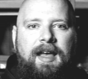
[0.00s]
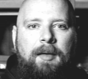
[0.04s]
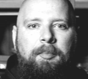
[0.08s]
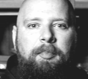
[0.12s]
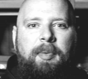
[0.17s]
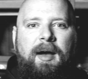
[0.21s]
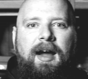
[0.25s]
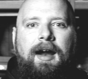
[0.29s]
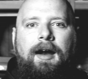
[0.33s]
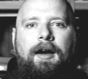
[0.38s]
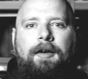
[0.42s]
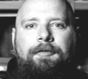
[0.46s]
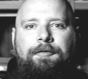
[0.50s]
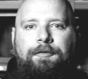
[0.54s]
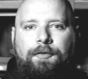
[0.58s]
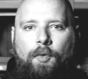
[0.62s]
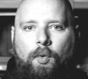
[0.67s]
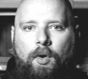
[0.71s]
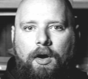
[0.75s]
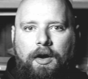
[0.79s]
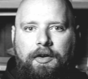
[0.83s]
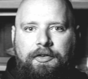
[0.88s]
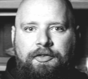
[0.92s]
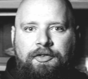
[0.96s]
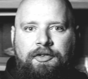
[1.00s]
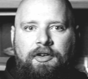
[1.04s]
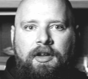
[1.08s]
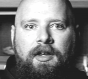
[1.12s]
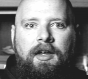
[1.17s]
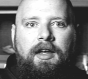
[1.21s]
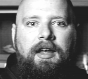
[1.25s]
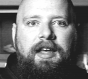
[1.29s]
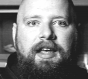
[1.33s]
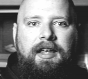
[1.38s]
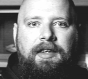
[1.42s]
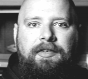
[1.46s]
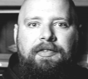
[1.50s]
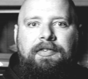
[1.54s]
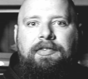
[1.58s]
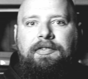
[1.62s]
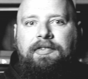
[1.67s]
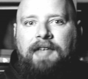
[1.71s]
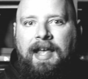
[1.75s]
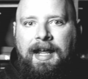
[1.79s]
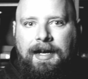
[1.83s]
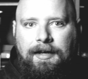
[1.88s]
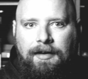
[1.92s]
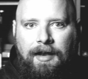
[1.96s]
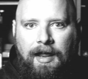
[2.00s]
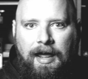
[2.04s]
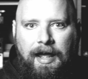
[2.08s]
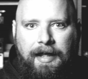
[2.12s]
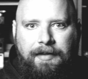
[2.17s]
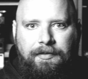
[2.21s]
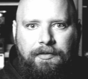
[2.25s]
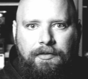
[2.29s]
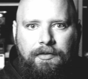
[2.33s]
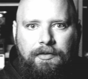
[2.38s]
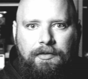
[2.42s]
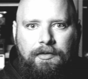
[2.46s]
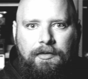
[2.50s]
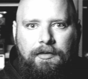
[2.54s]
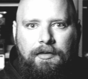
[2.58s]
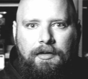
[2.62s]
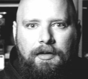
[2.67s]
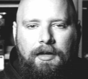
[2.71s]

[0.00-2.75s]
Empire forged his saint lines,